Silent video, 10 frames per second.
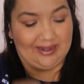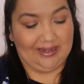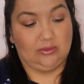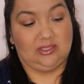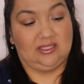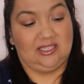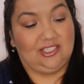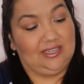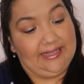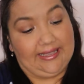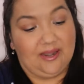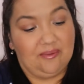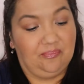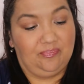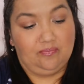My nose is itching
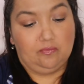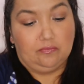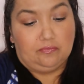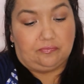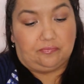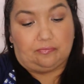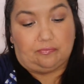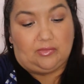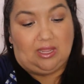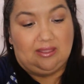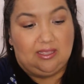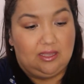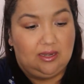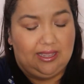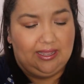again. And
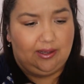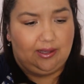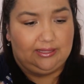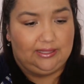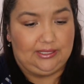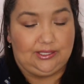then I got